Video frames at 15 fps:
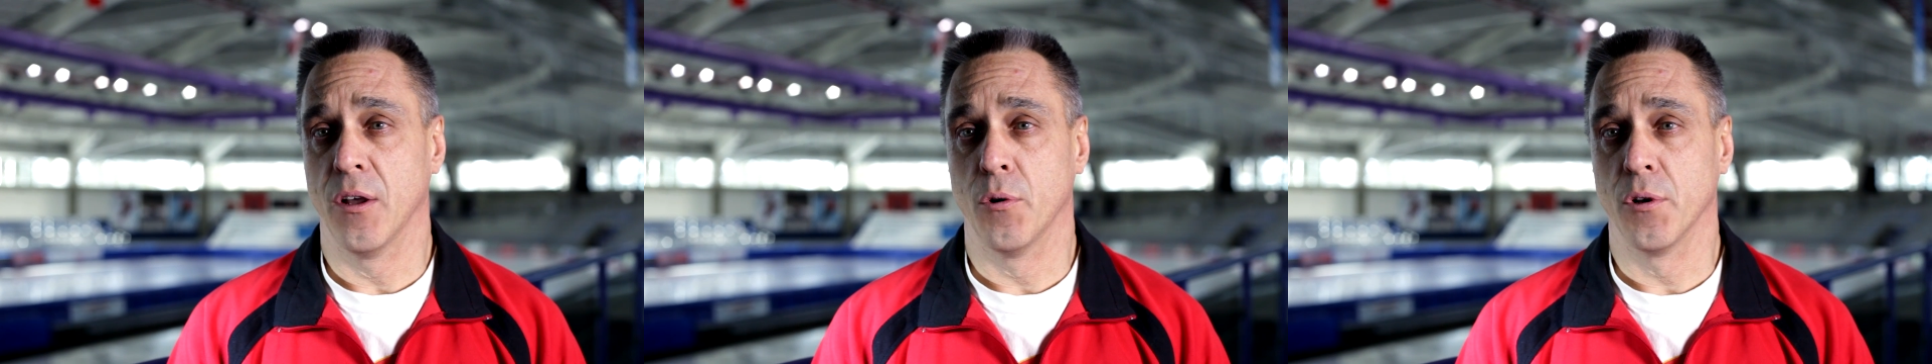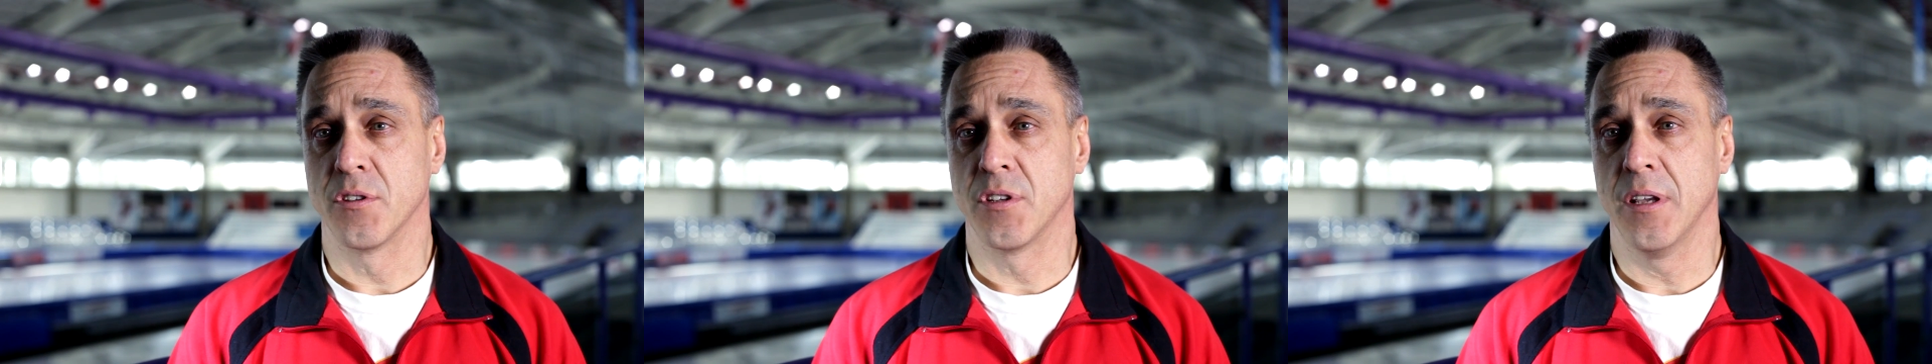The
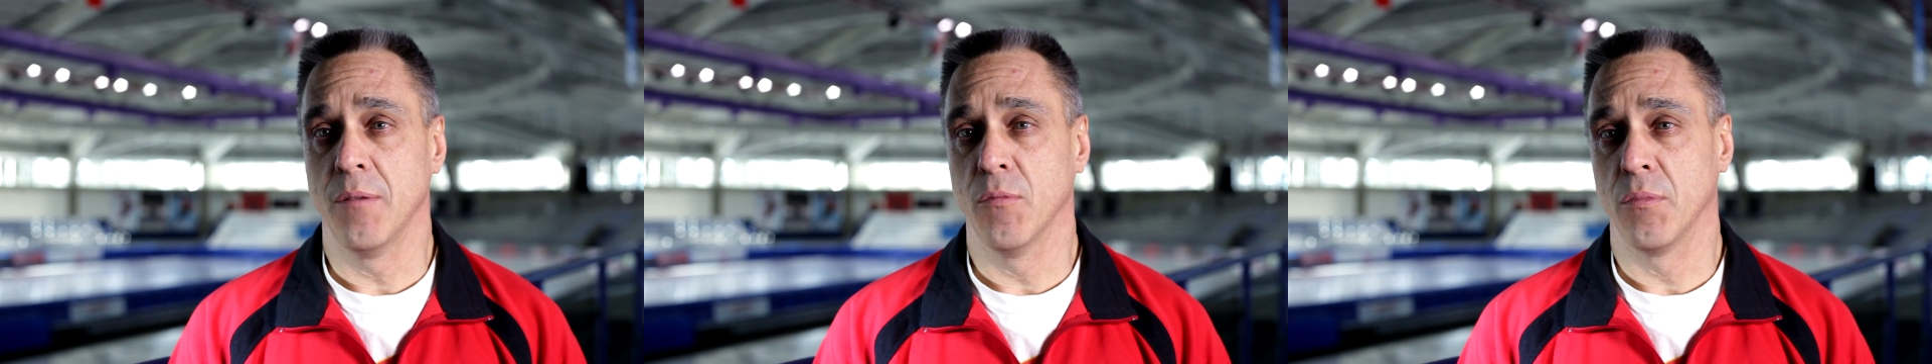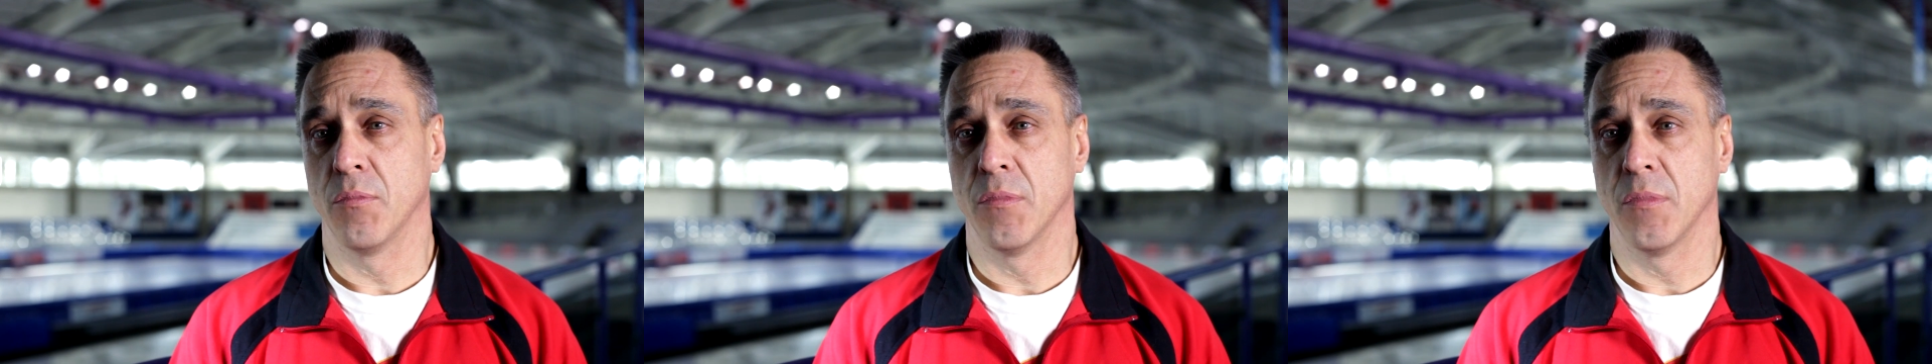whole
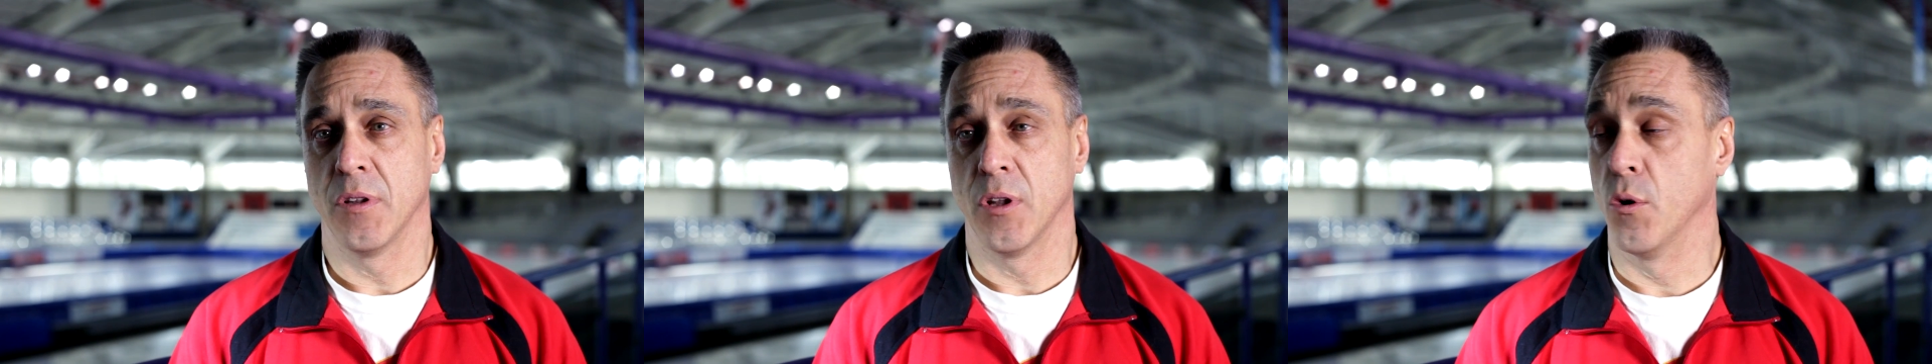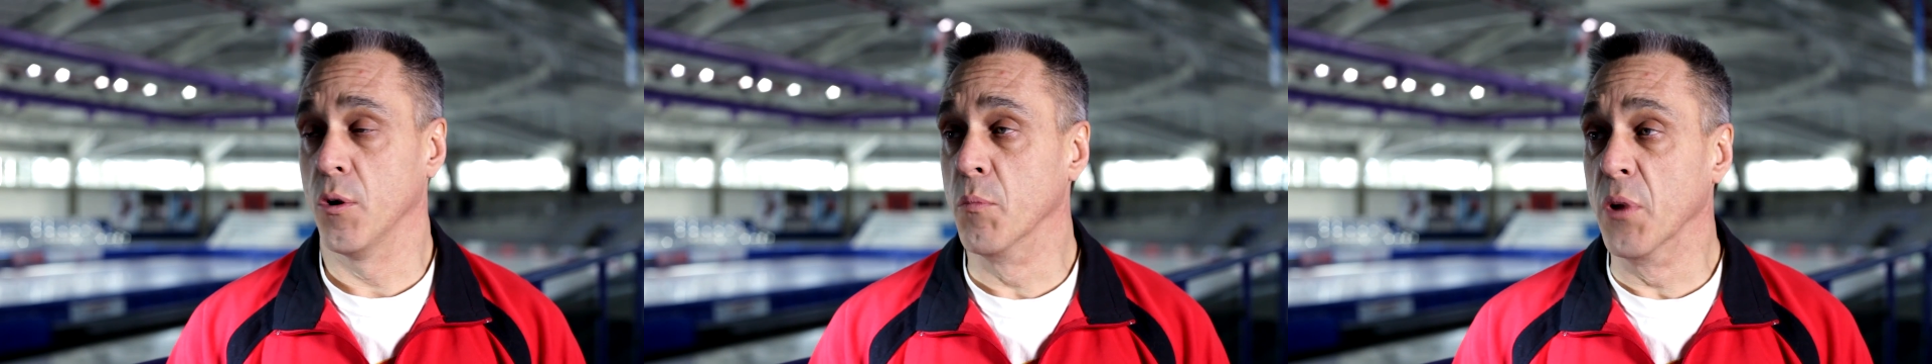team,
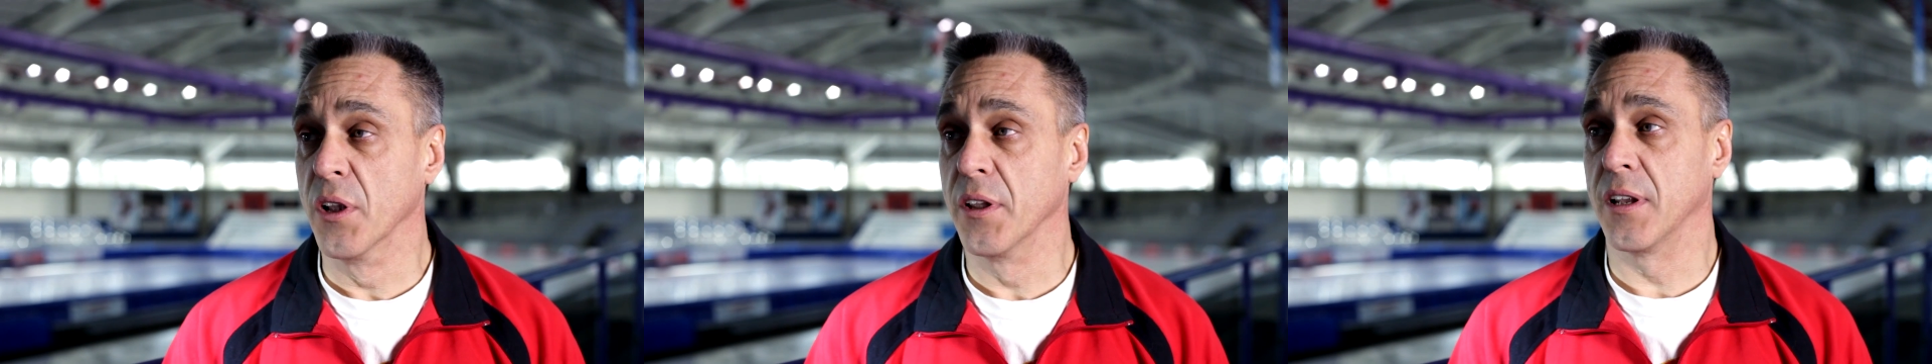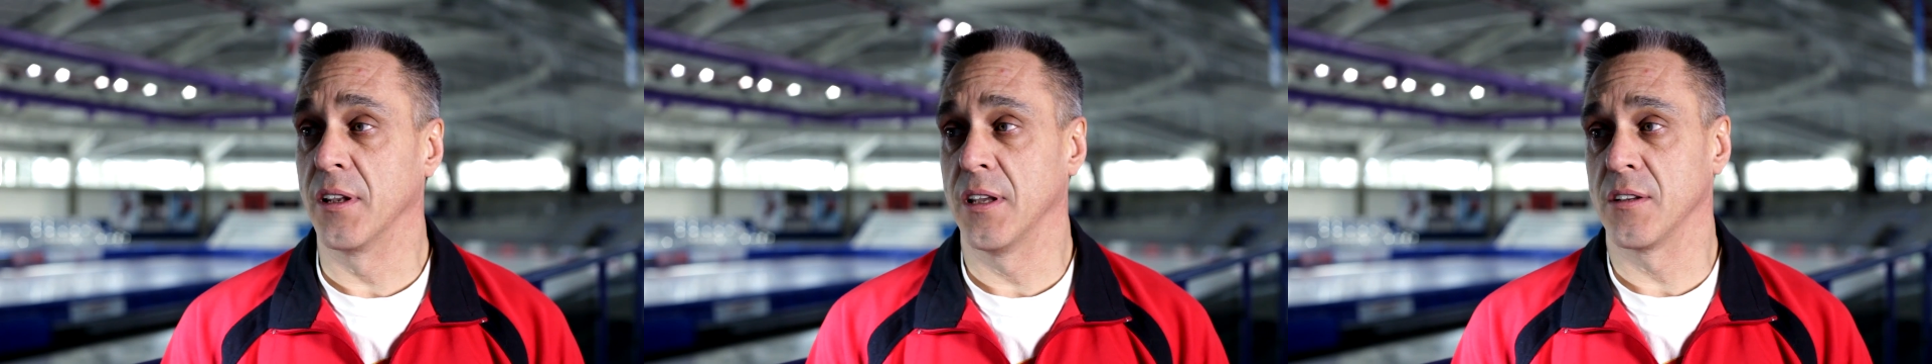the whole
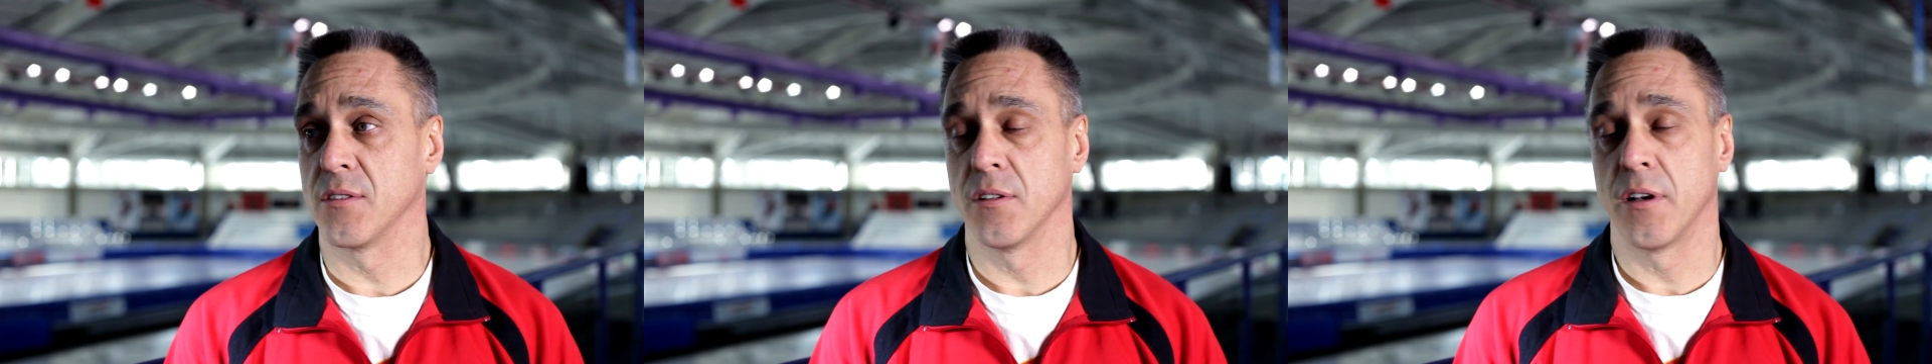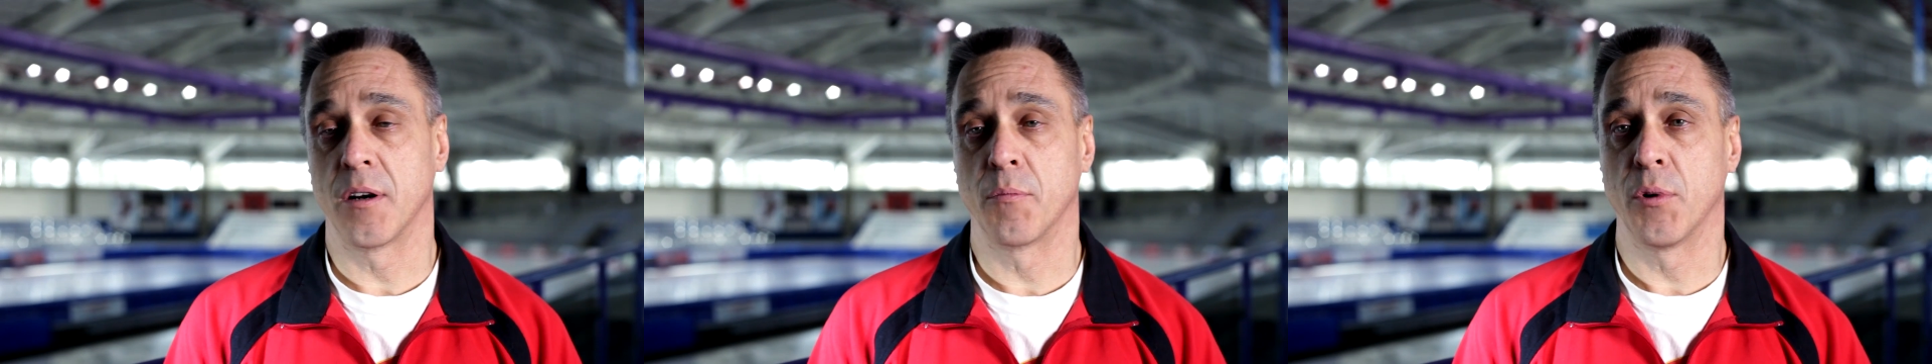building takes
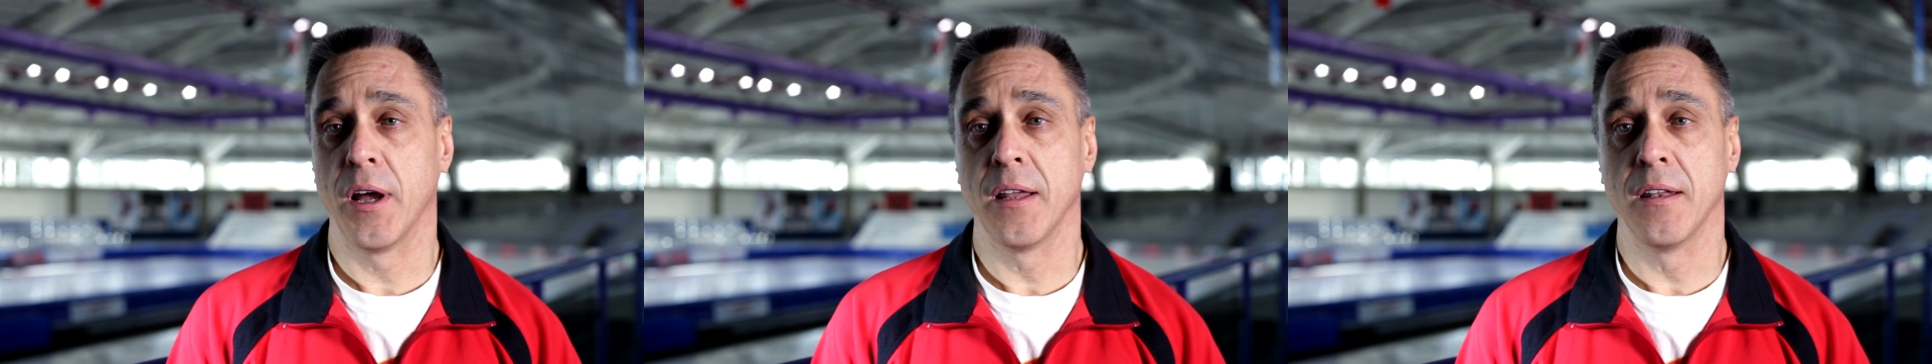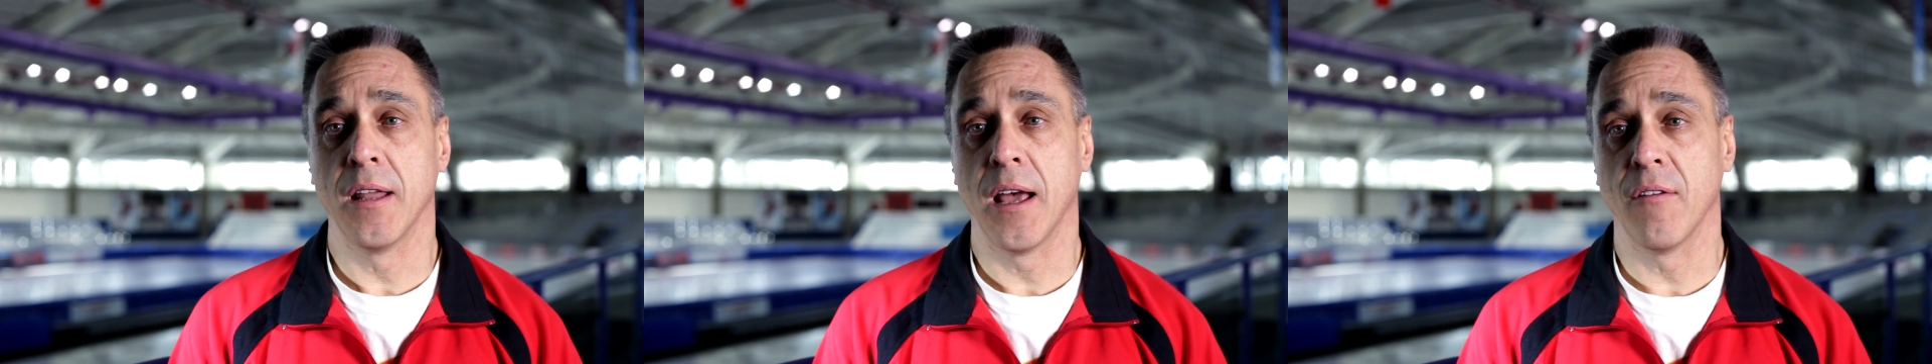a lot of
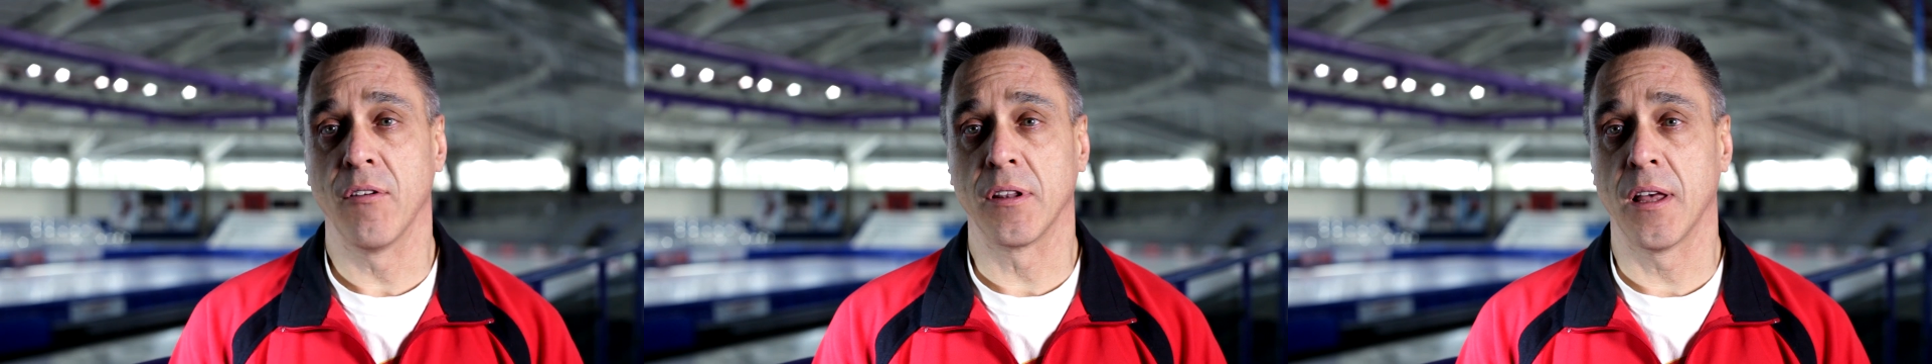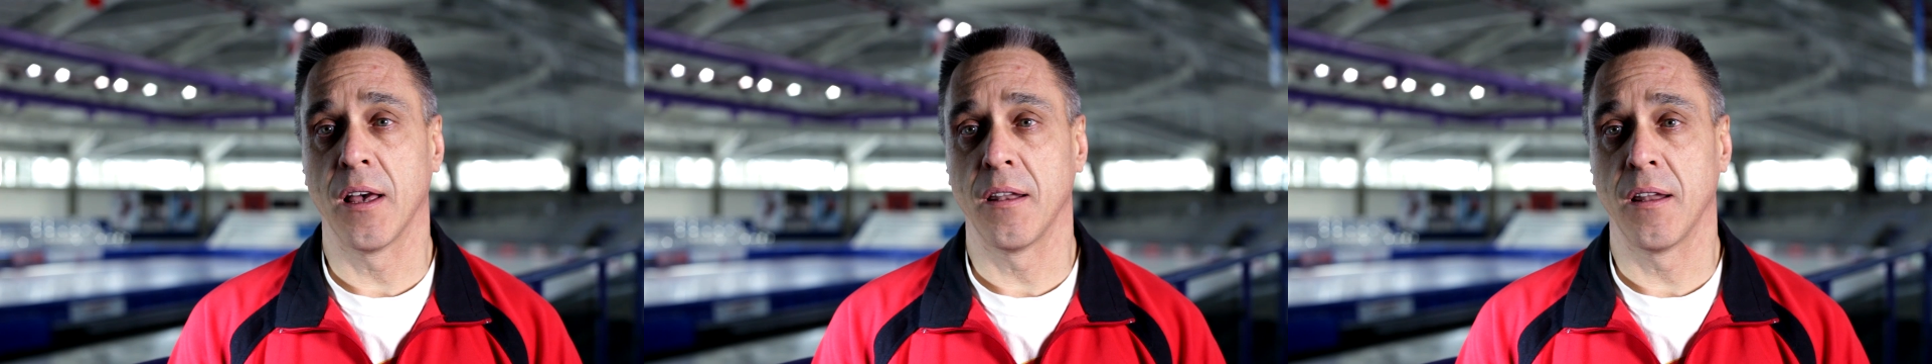pride in
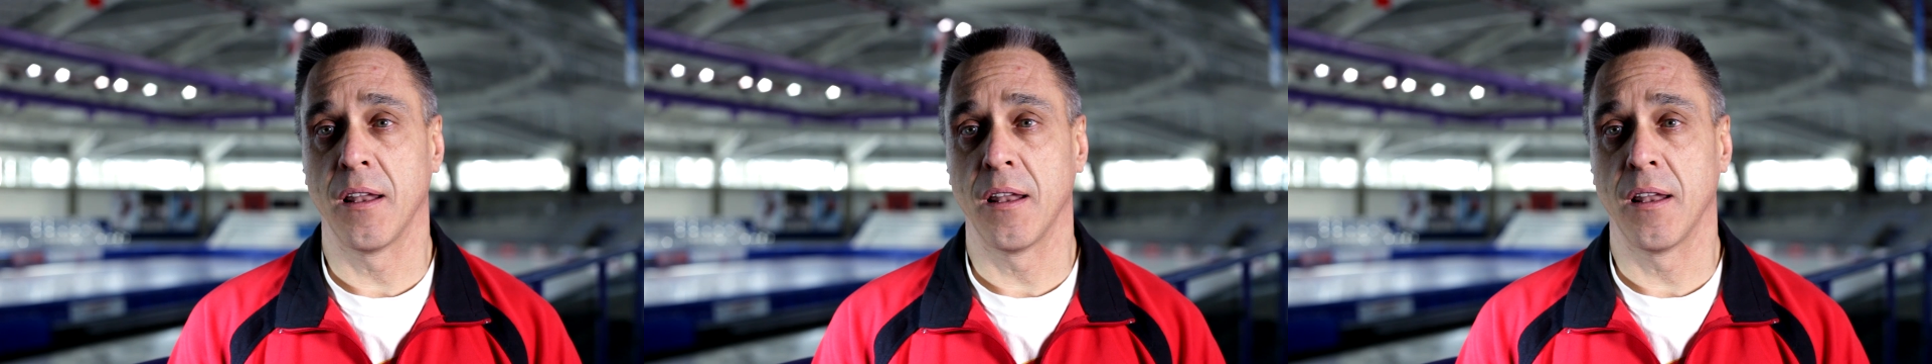having that,